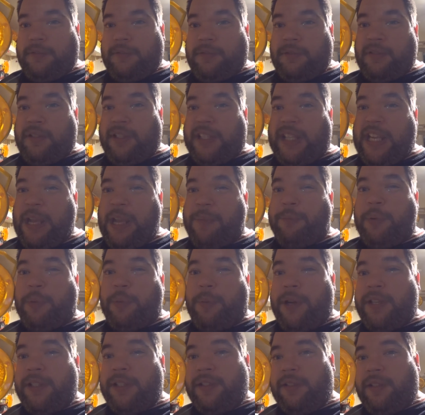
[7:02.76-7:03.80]
not the amber
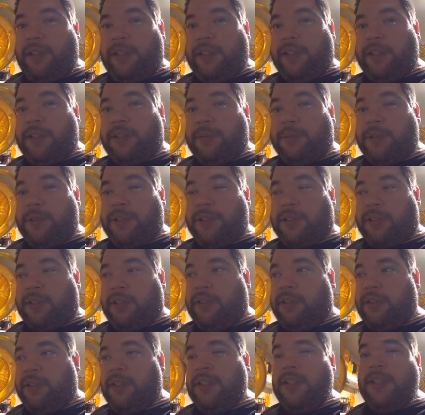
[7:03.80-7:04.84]
one like this one's got,